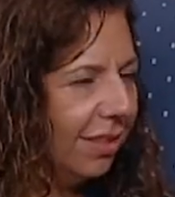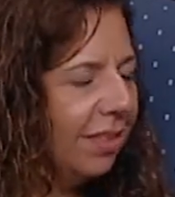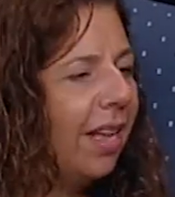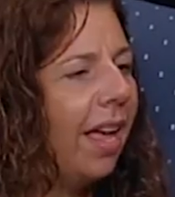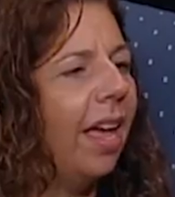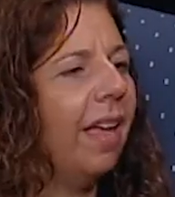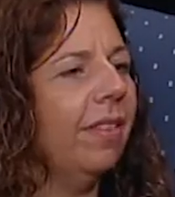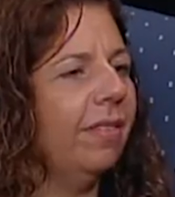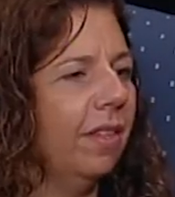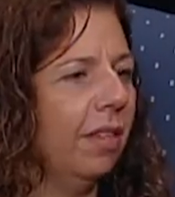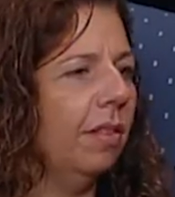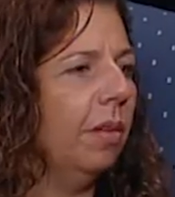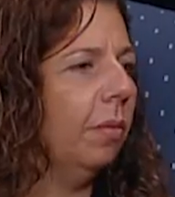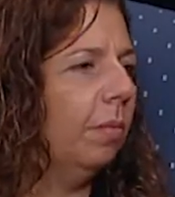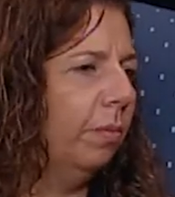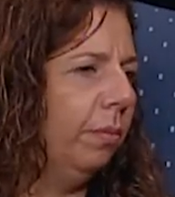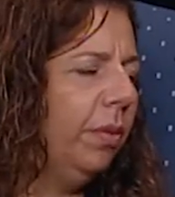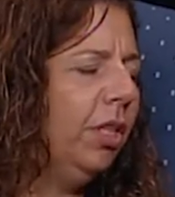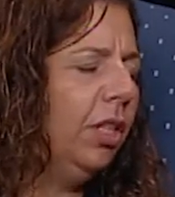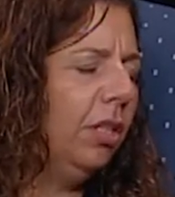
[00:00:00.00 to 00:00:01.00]
And, yes. And,
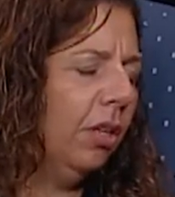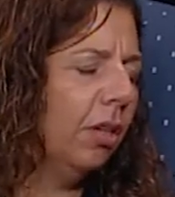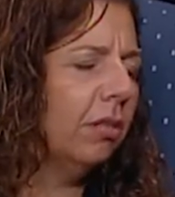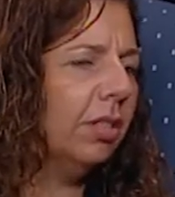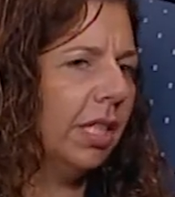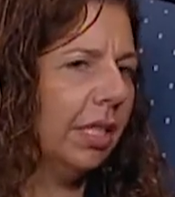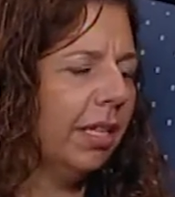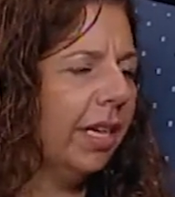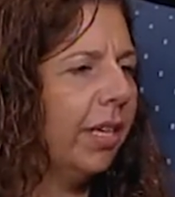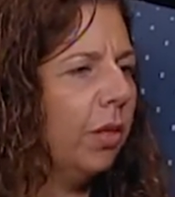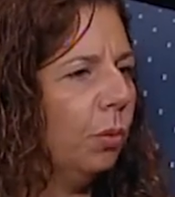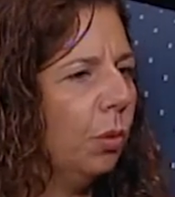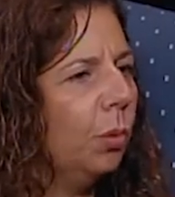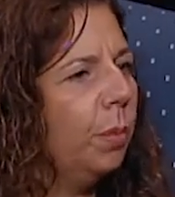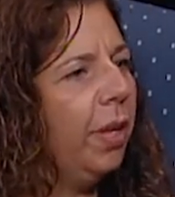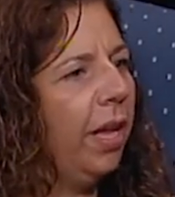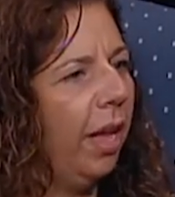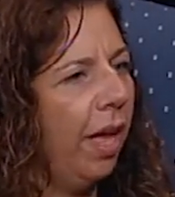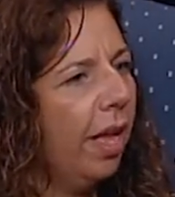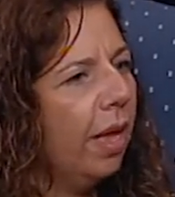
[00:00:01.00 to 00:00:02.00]
and the, you know, the client will
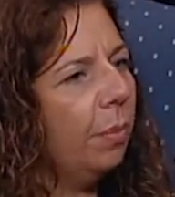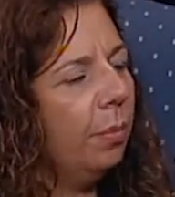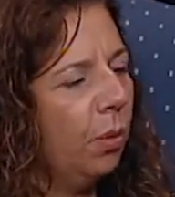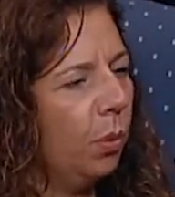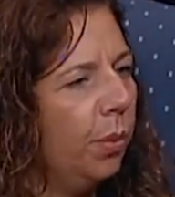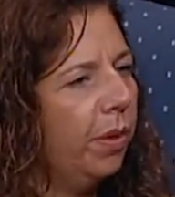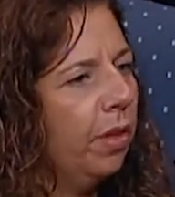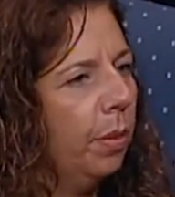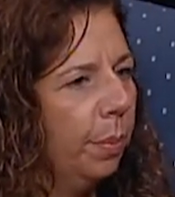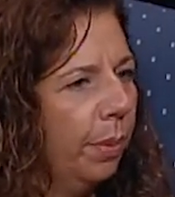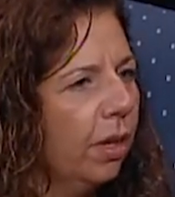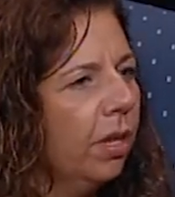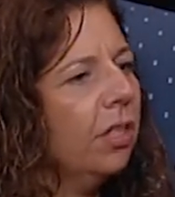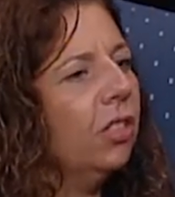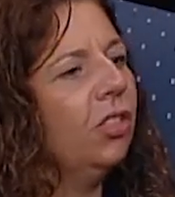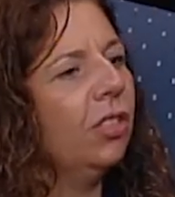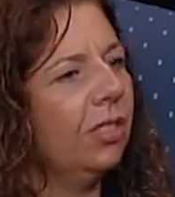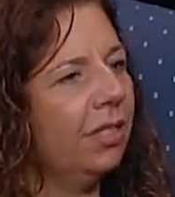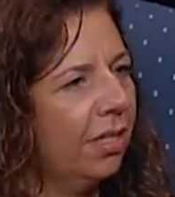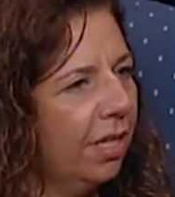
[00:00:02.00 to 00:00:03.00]
be happy with the sure.
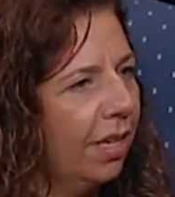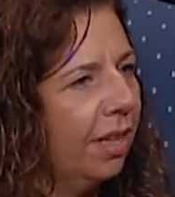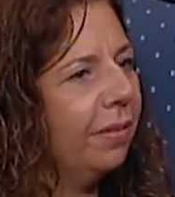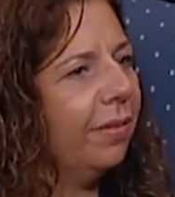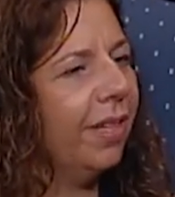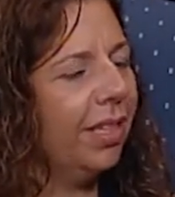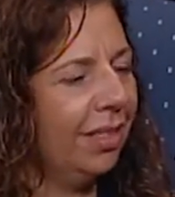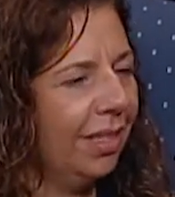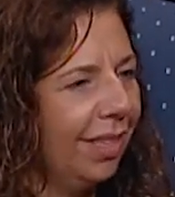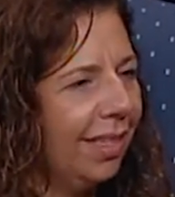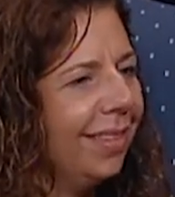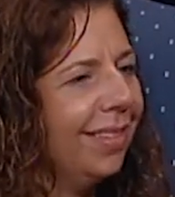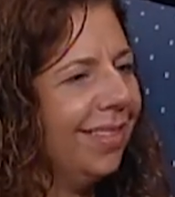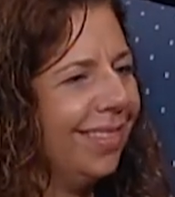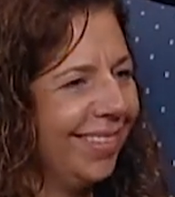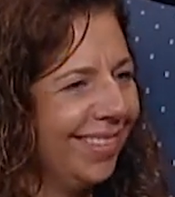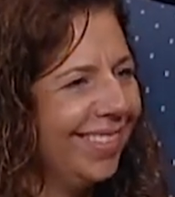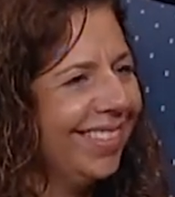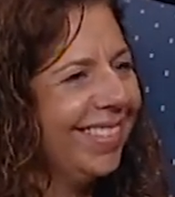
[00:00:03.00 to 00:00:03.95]
purchase and everything. Sure.